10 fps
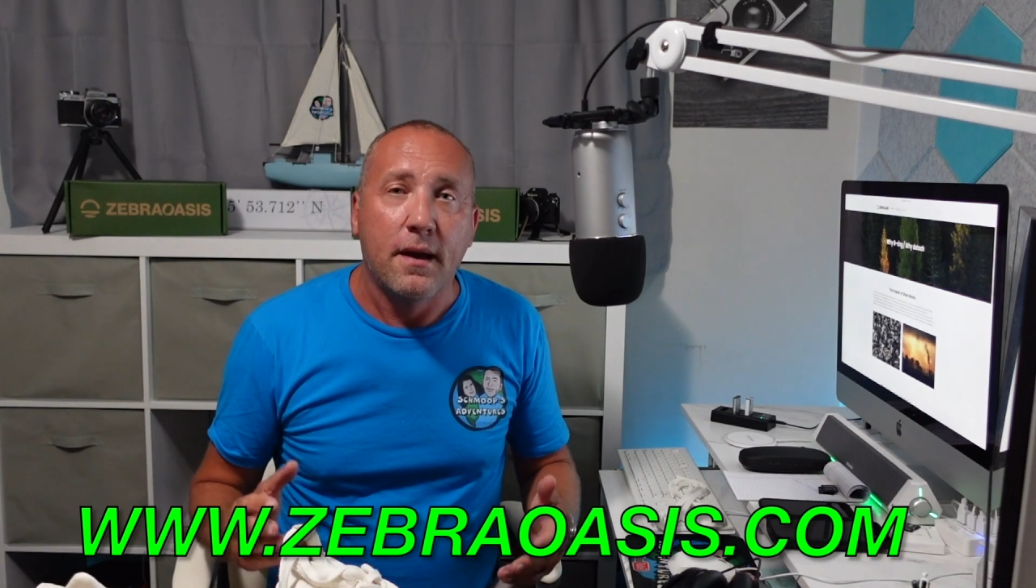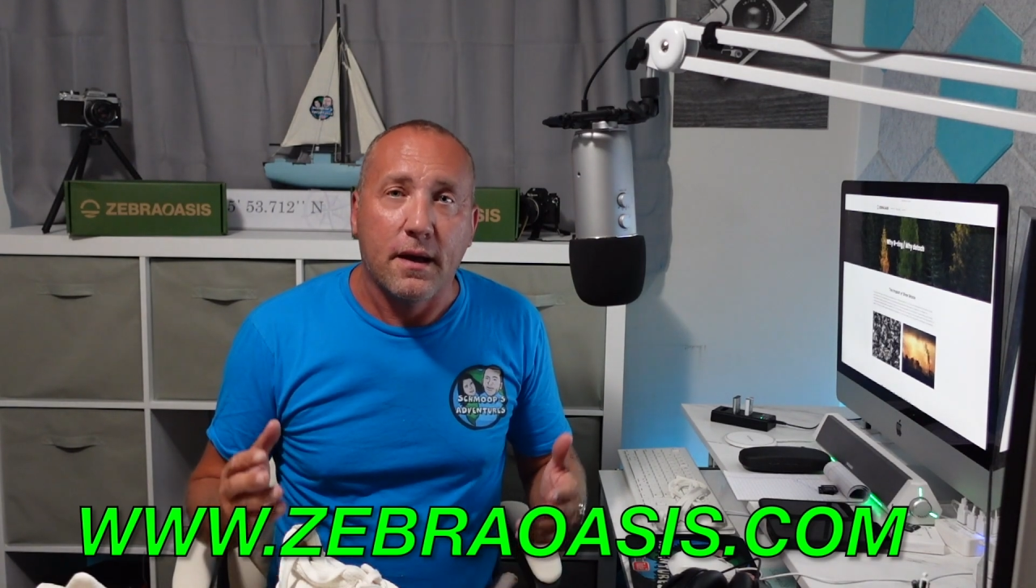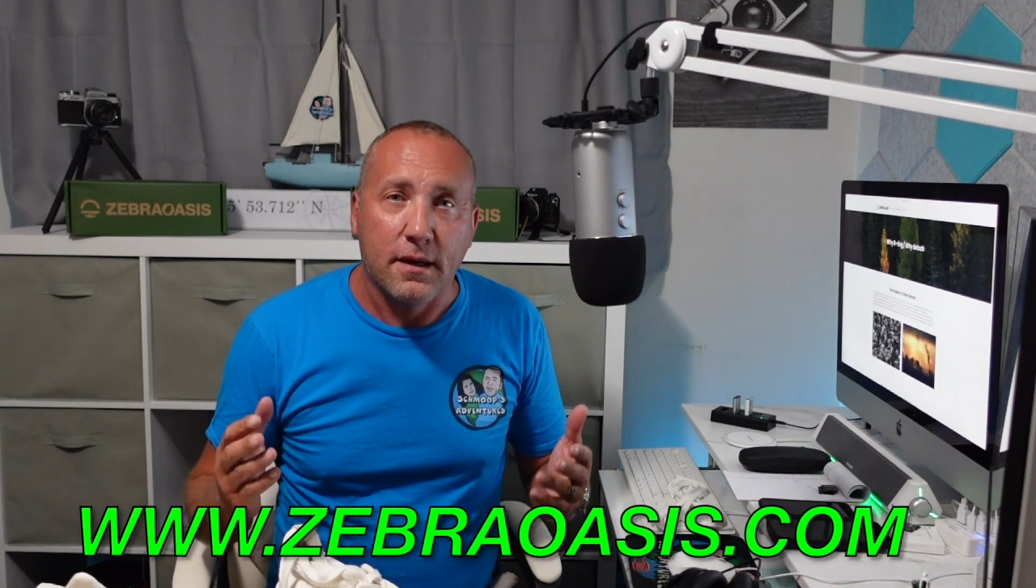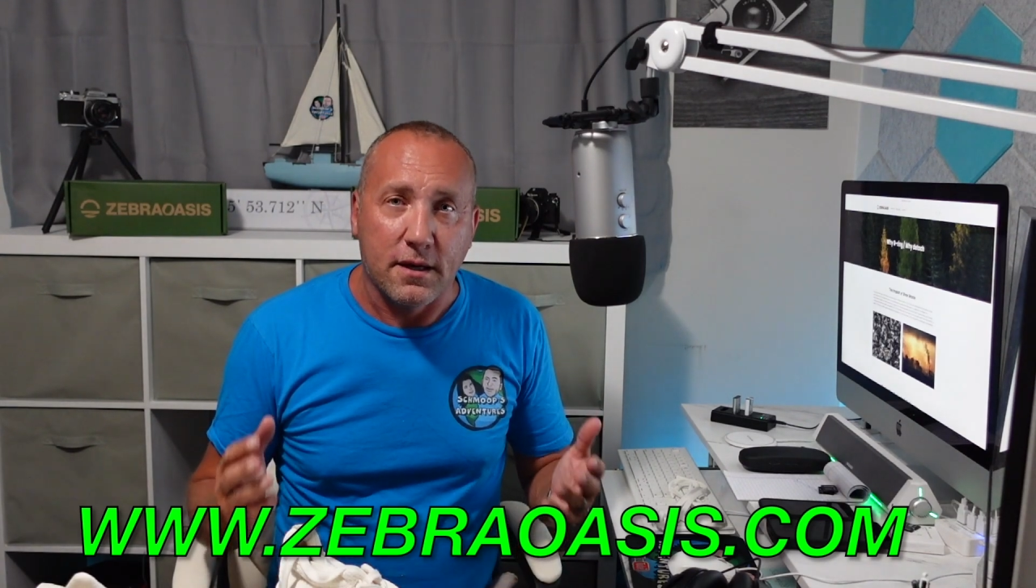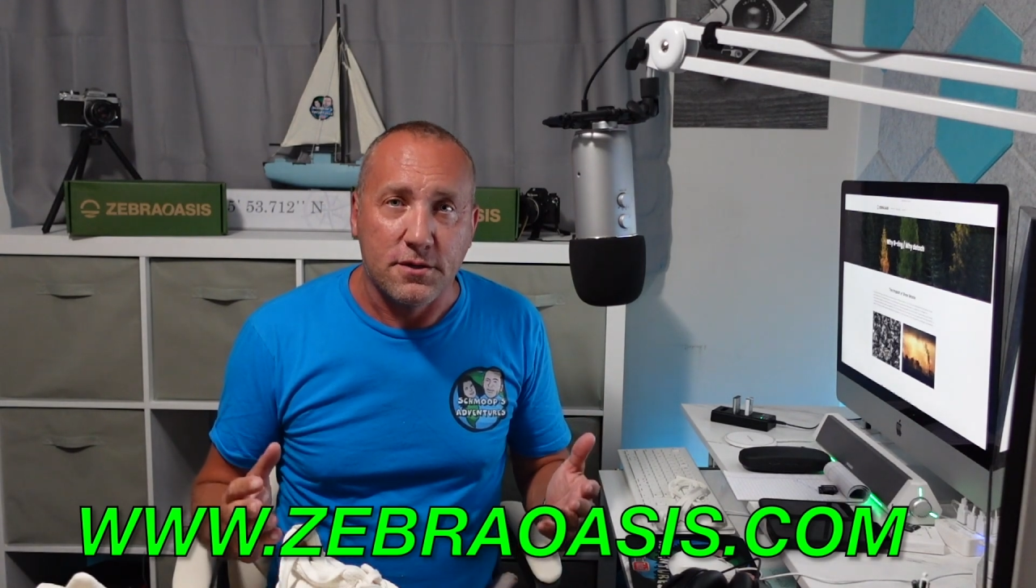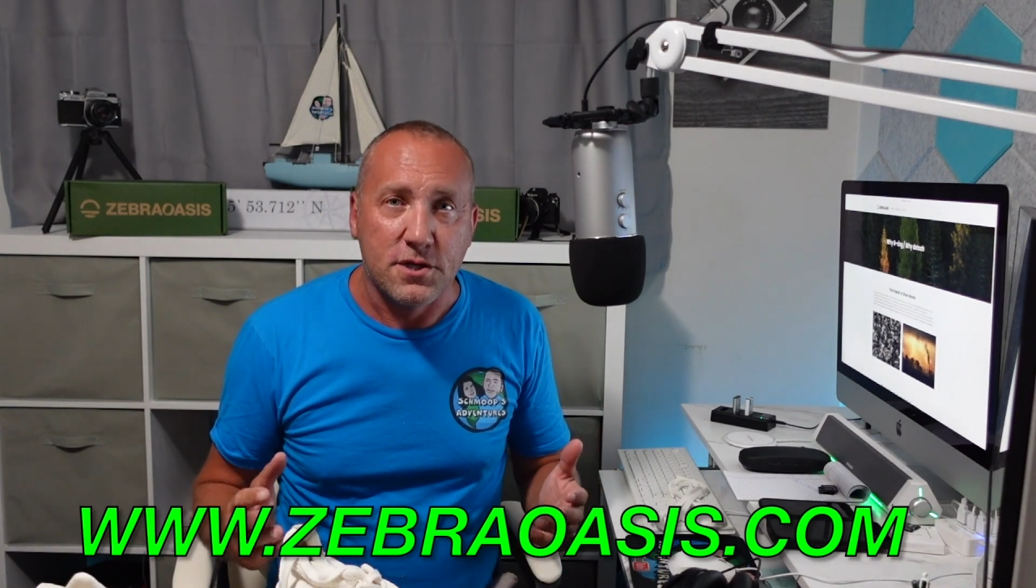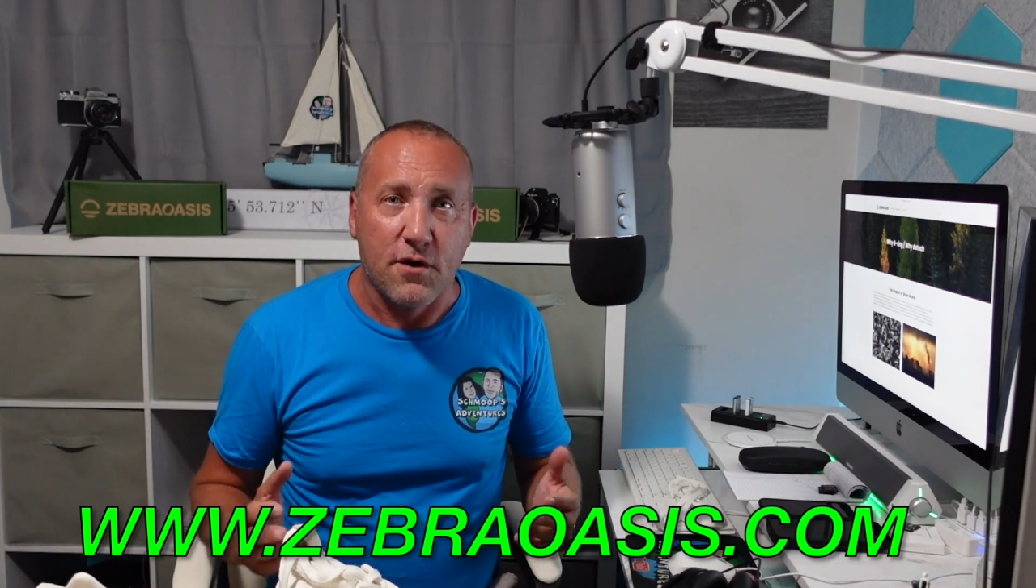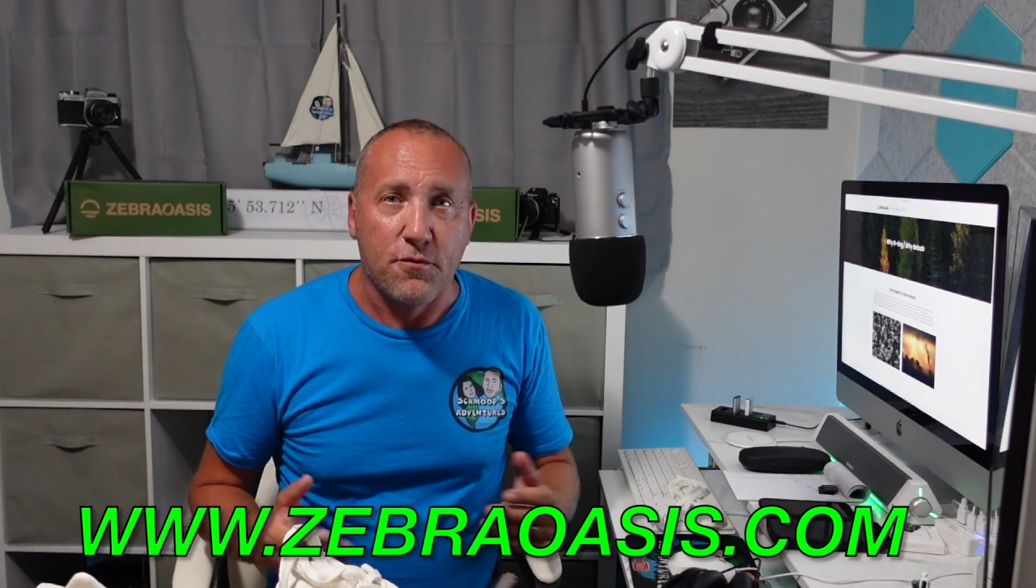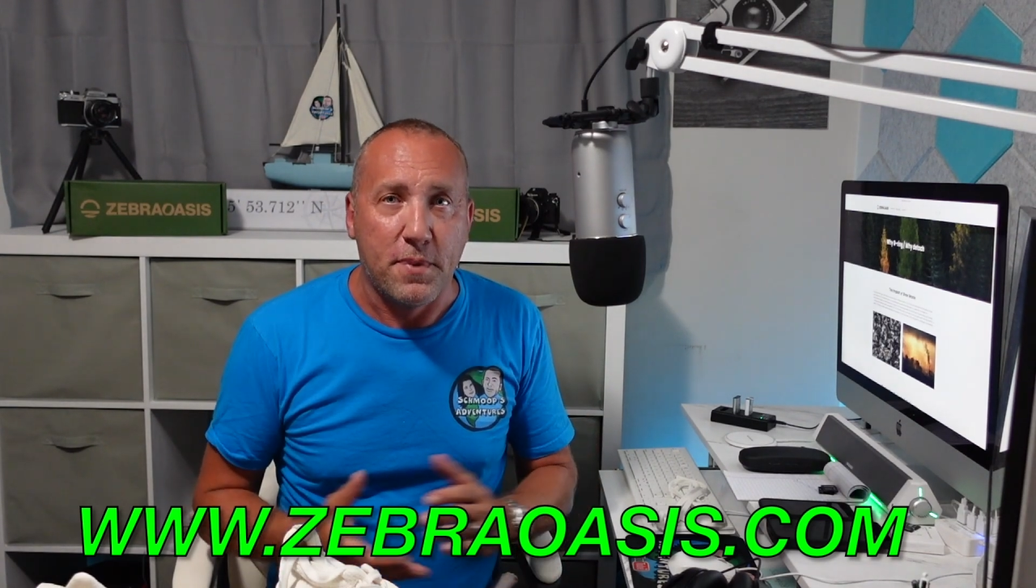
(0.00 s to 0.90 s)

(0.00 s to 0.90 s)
and get yourself a